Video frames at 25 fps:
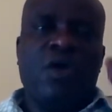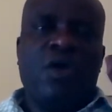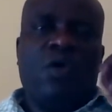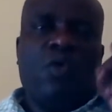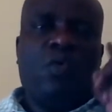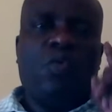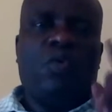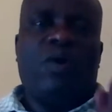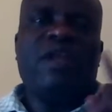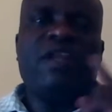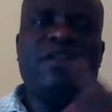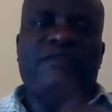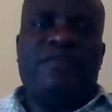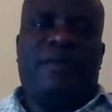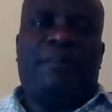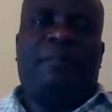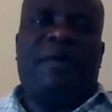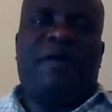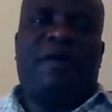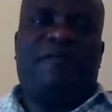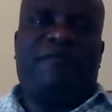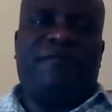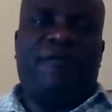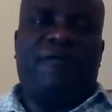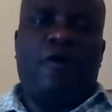when the
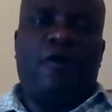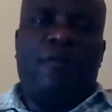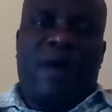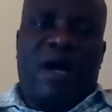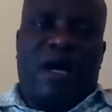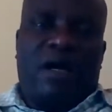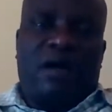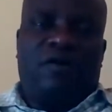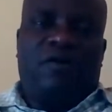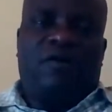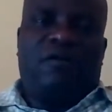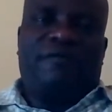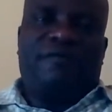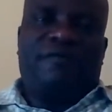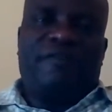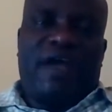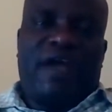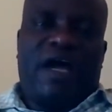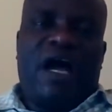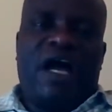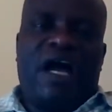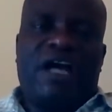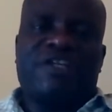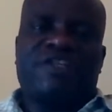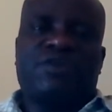performer of the
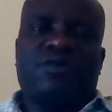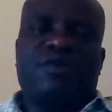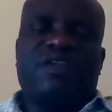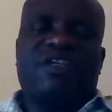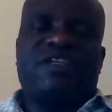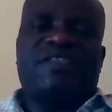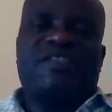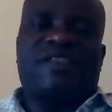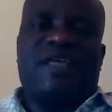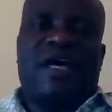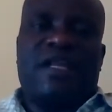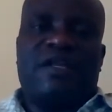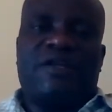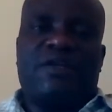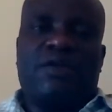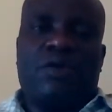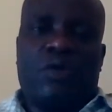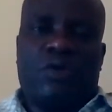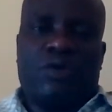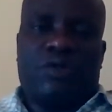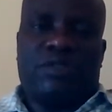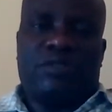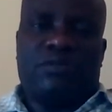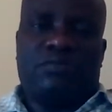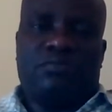action is
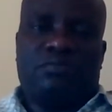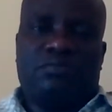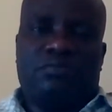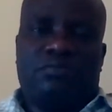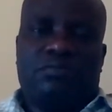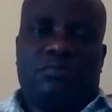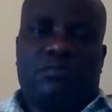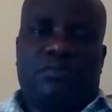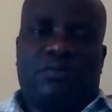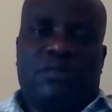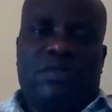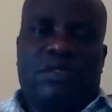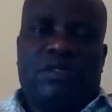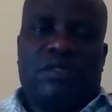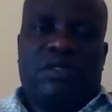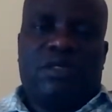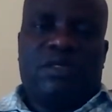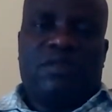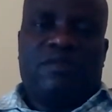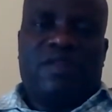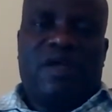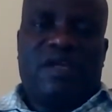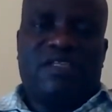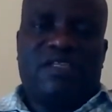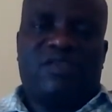unknown.
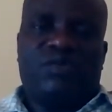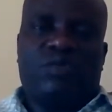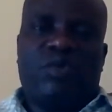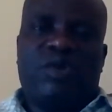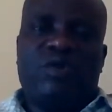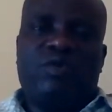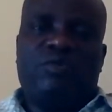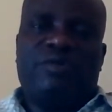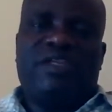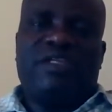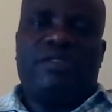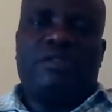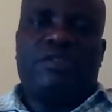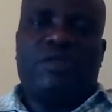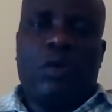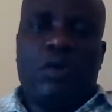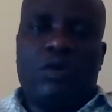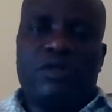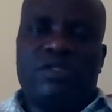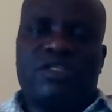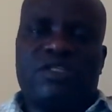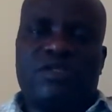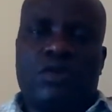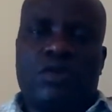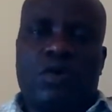That's when we
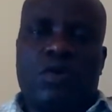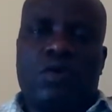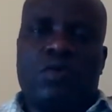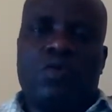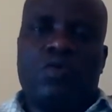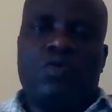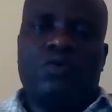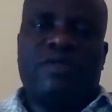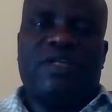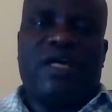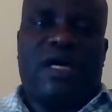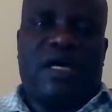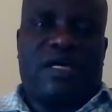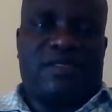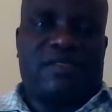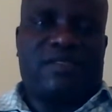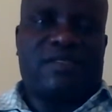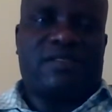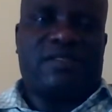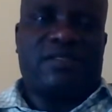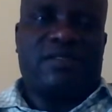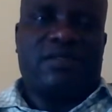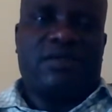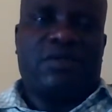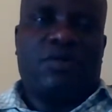don't know who
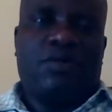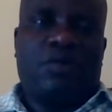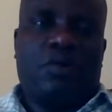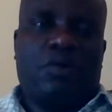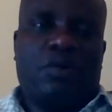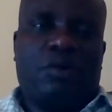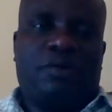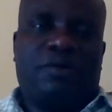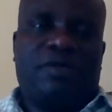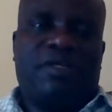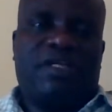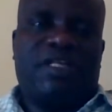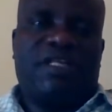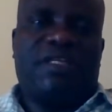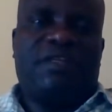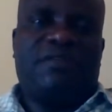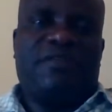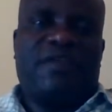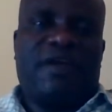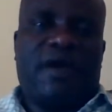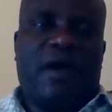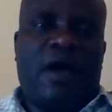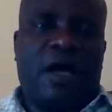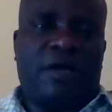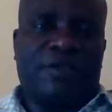does or did
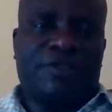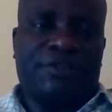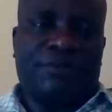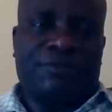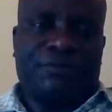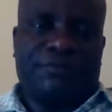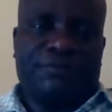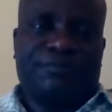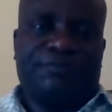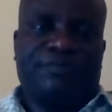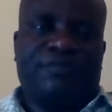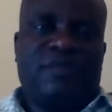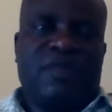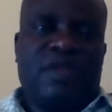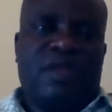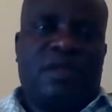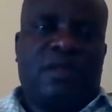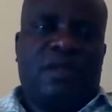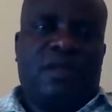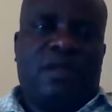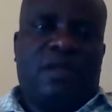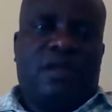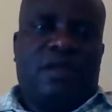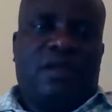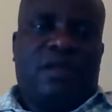the action.
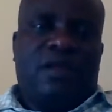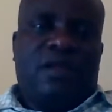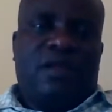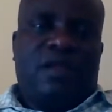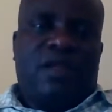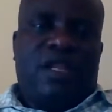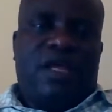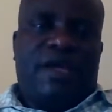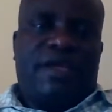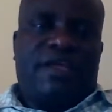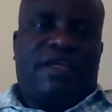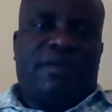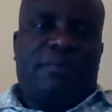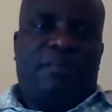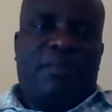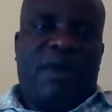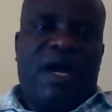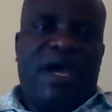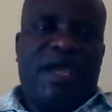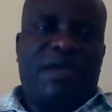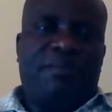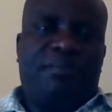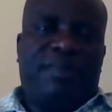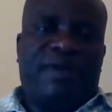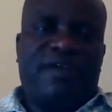Like,
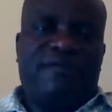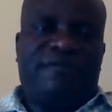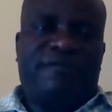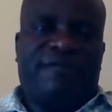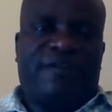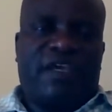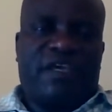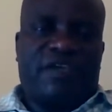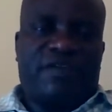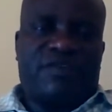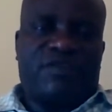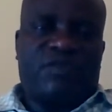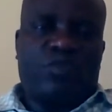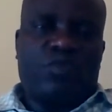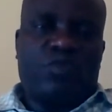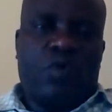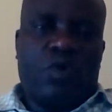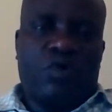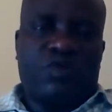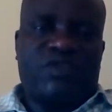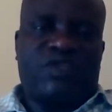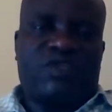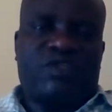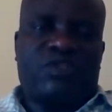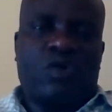my briefcase
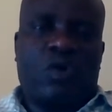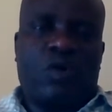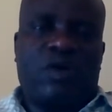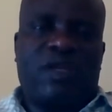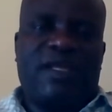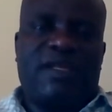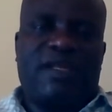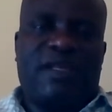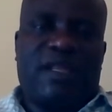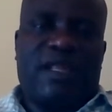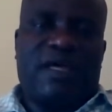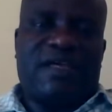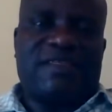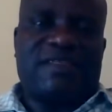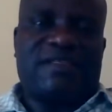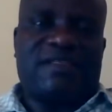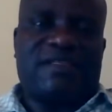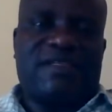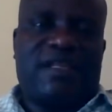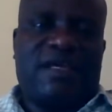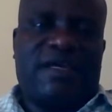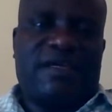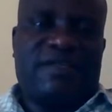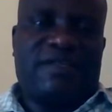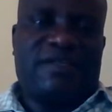was stolen last
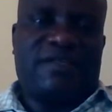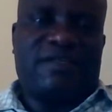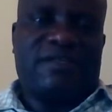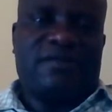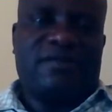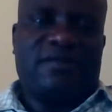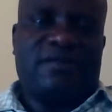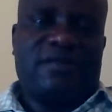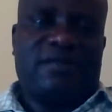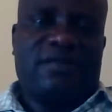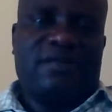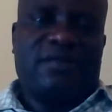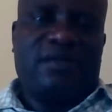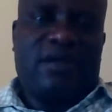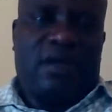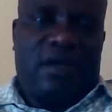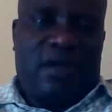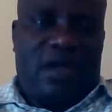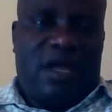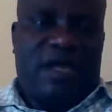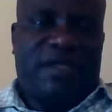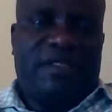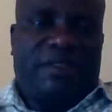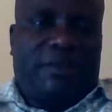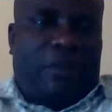night. Yeah,
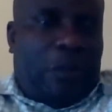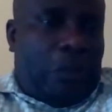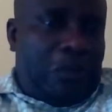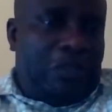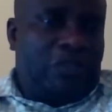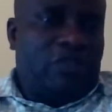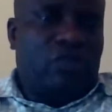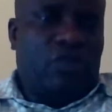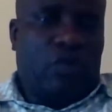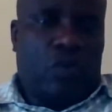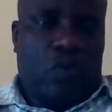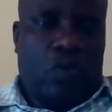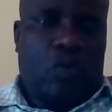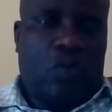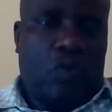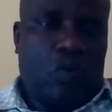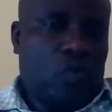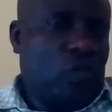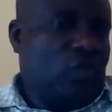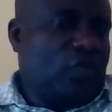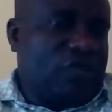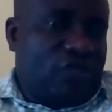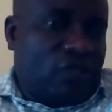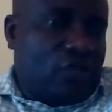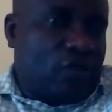I don't know
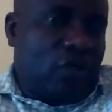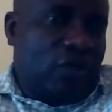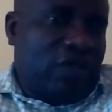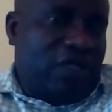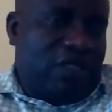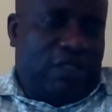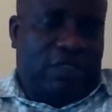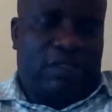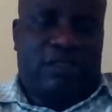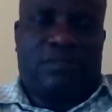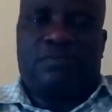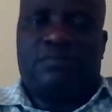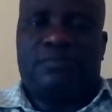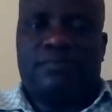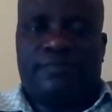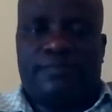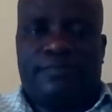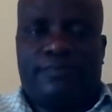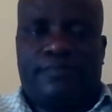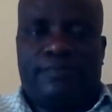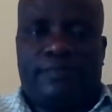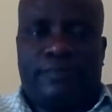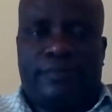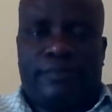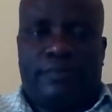who stole it.
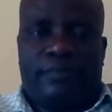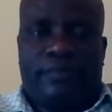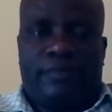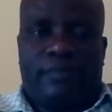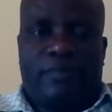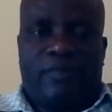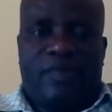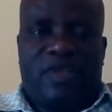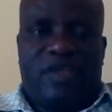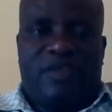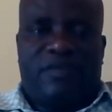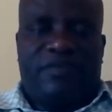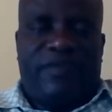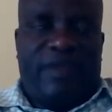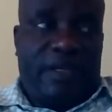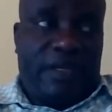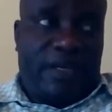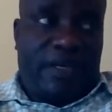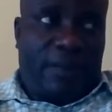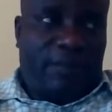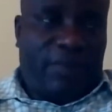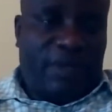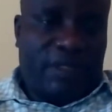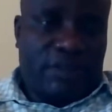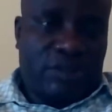Then number